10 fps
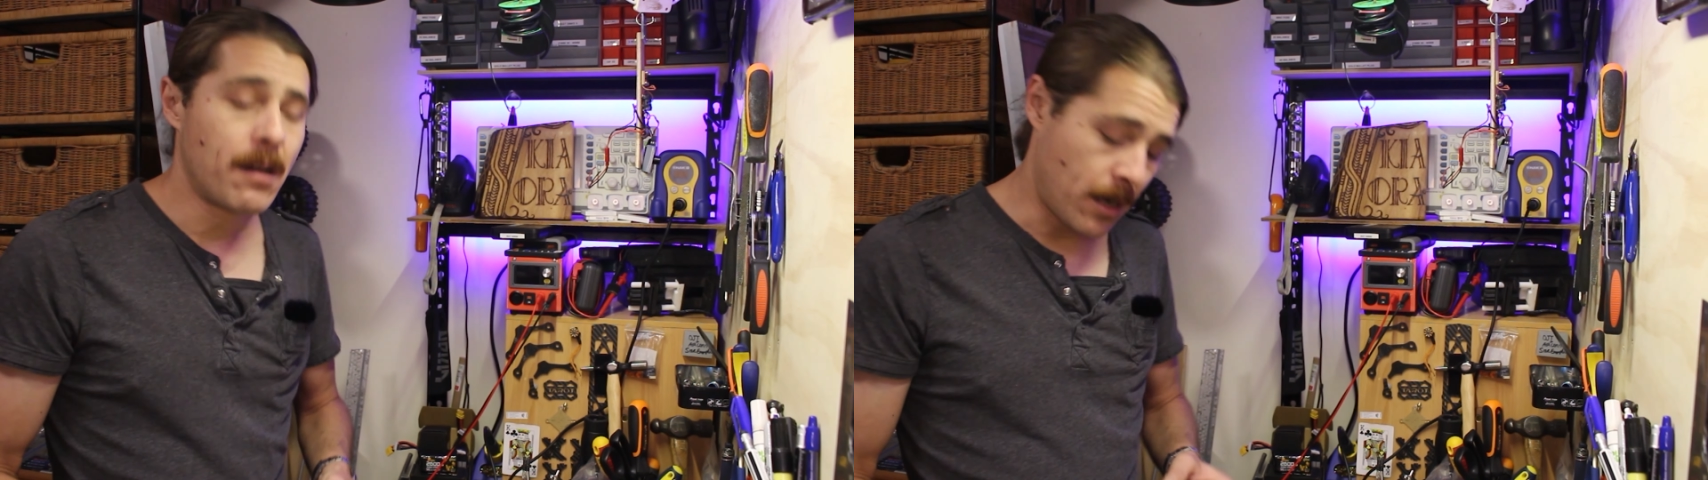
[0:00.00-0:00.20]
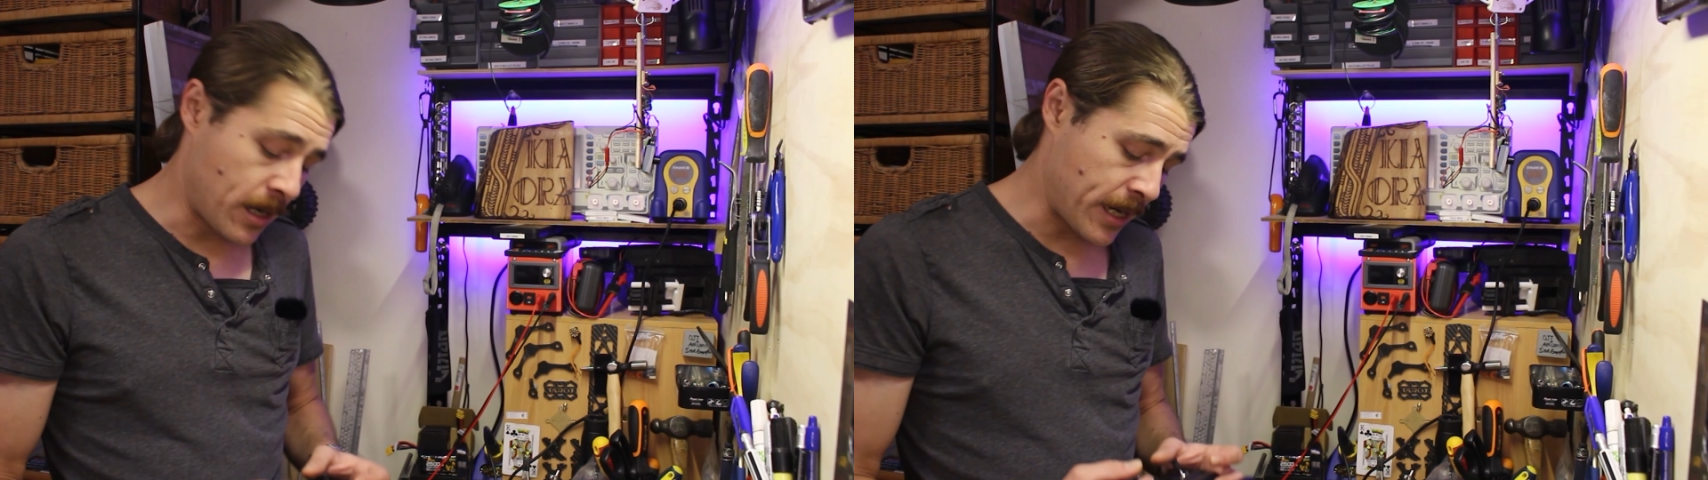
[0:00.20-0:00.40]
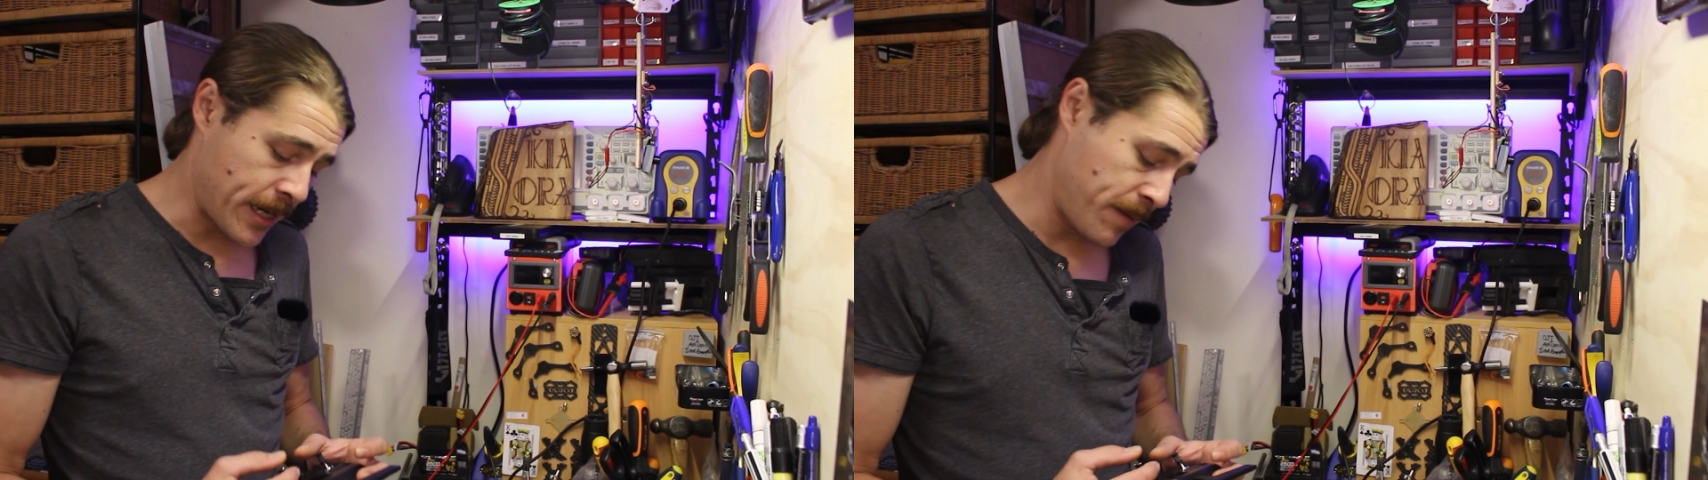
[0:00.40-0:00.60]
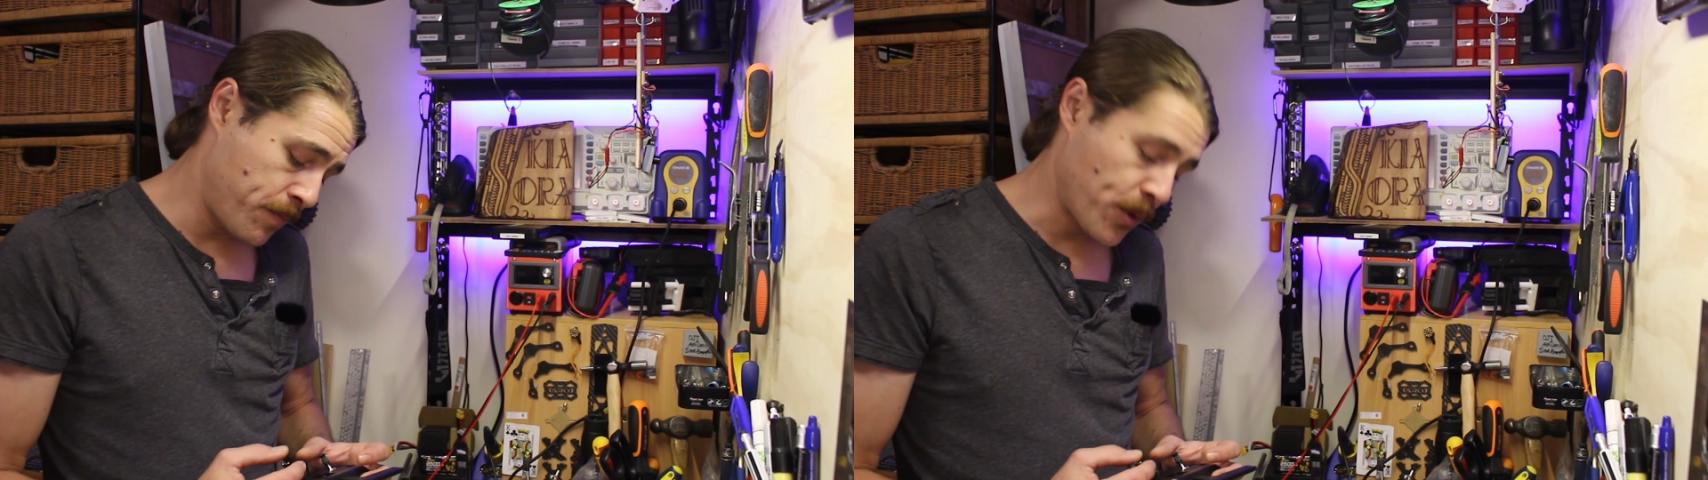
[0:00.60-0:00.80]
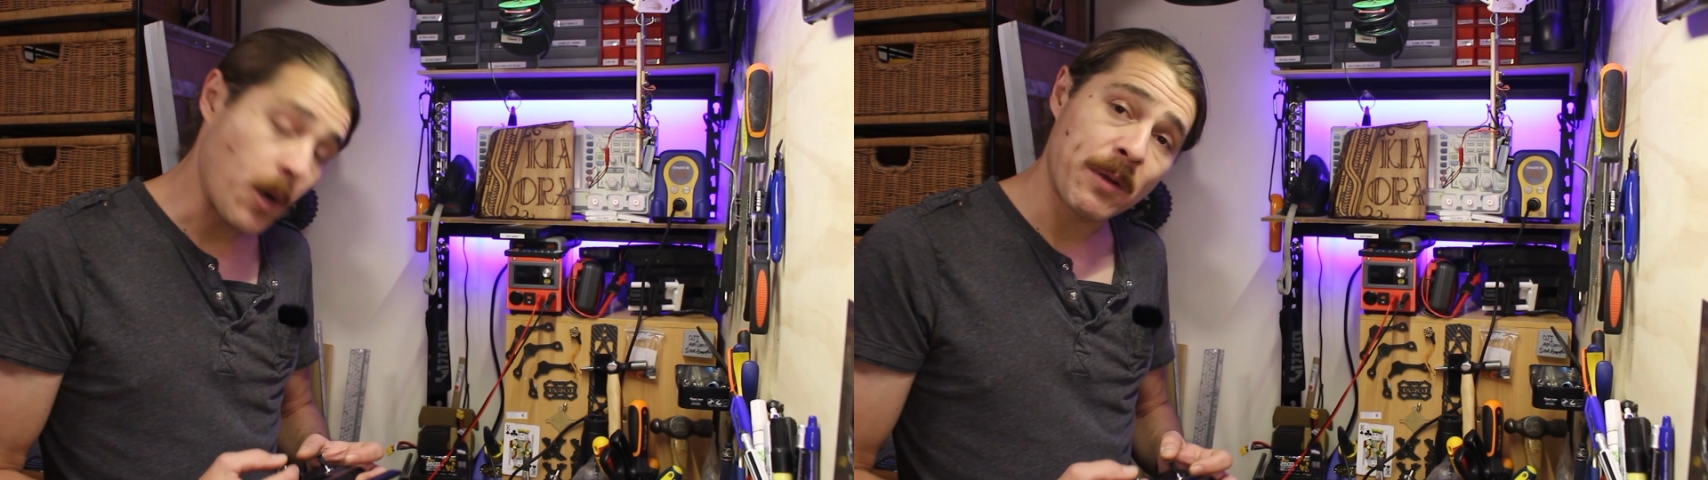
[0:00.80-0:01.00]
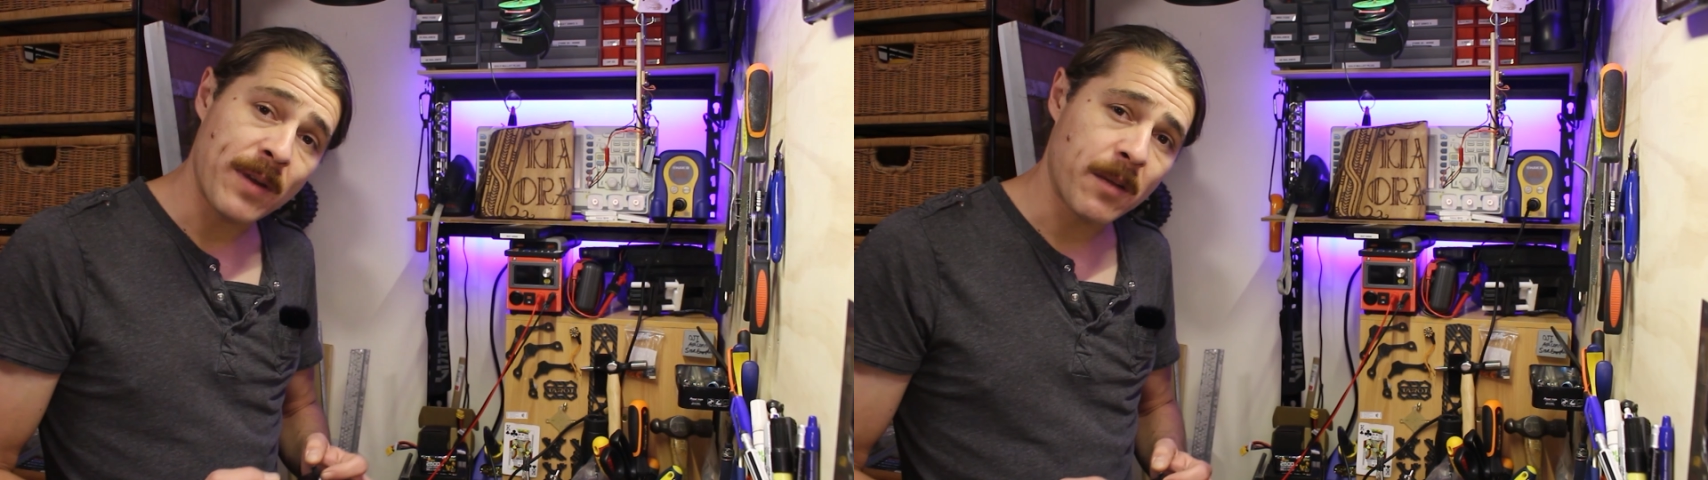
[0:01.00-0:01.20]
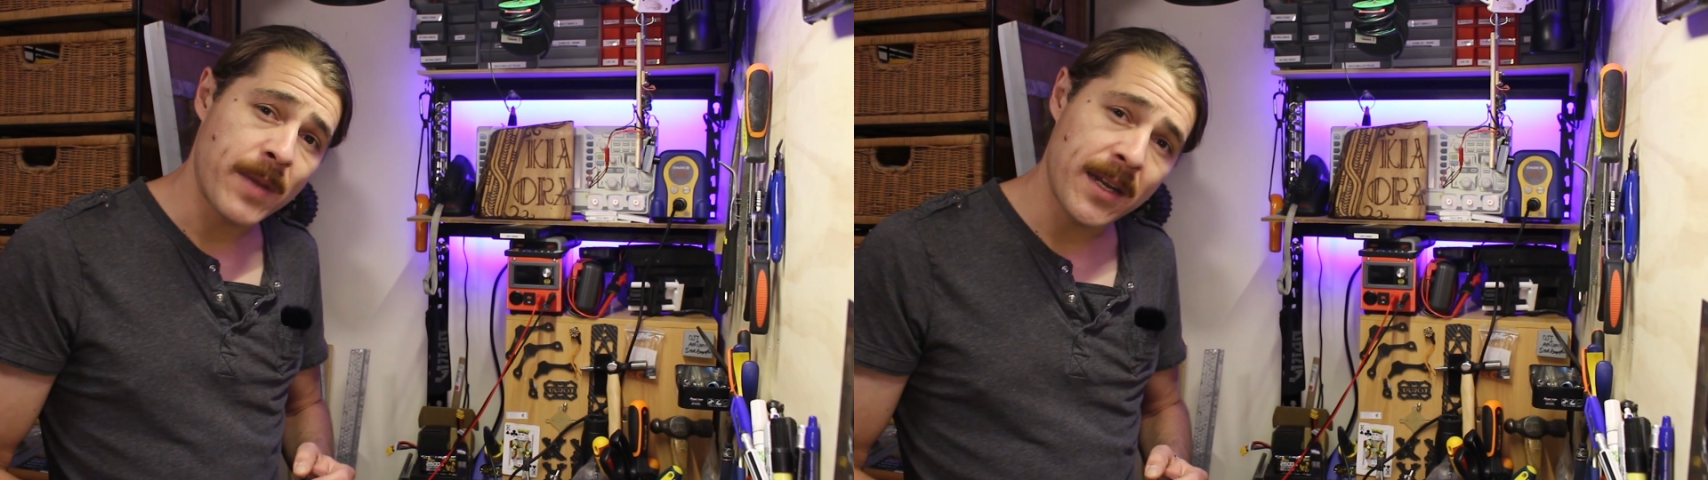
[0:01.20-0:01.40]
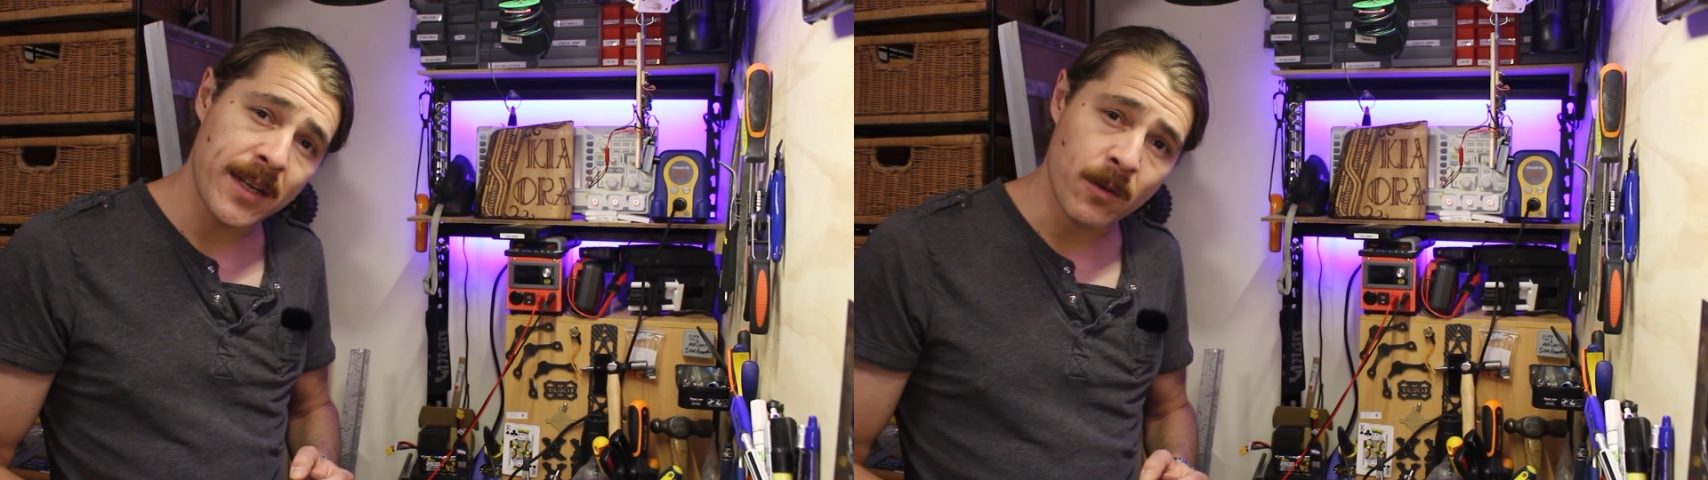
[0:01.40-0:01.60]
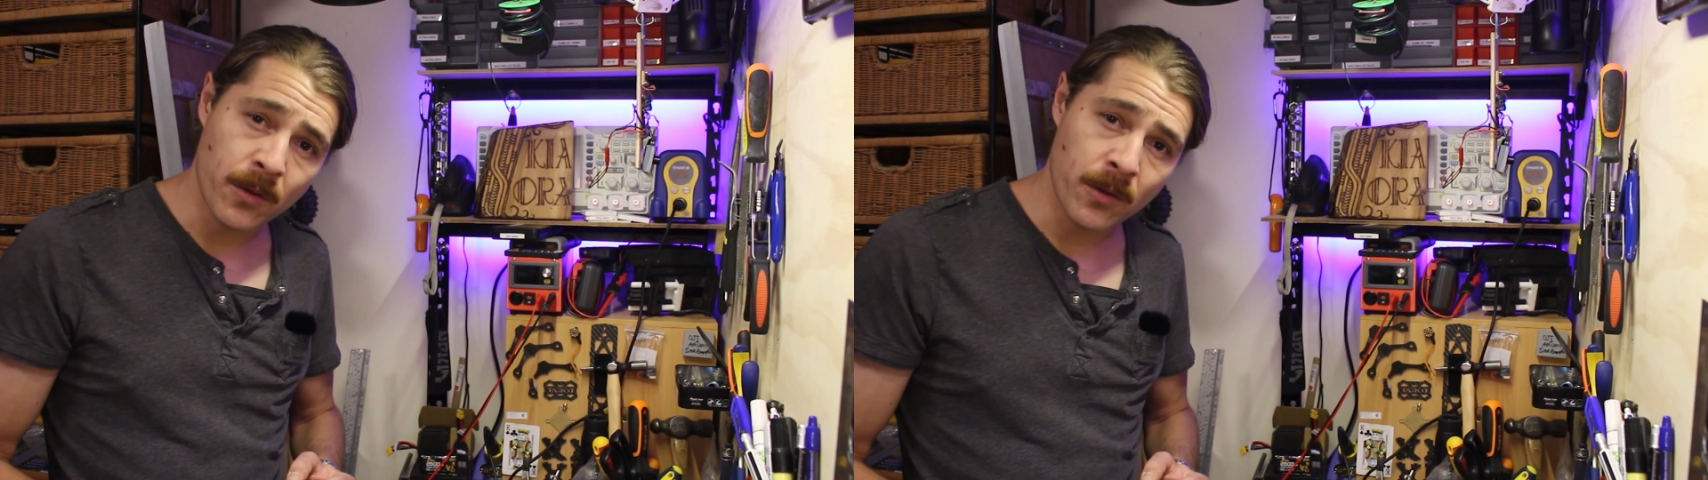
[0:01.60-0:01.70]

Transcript: I'd probably recommend it,